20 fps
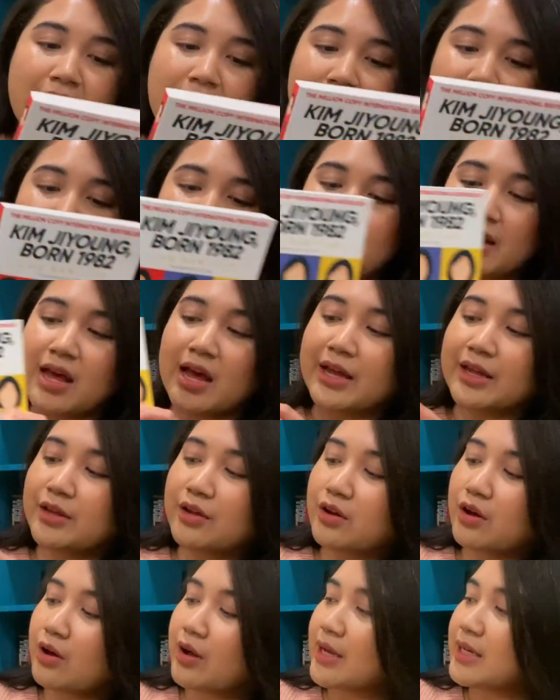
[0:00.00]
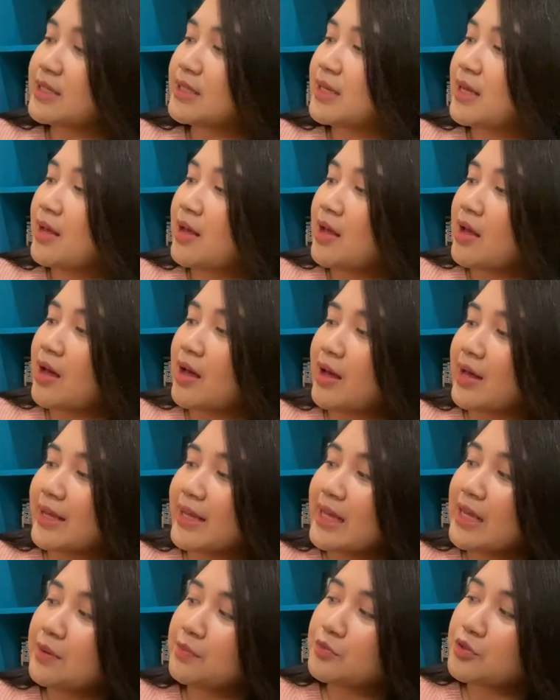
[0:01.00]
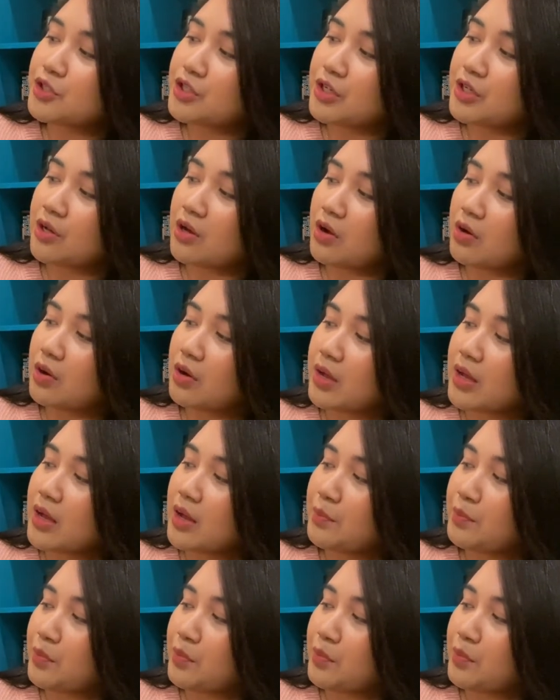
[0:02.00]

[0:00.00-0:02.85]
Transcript: and I got Kim Ji-young,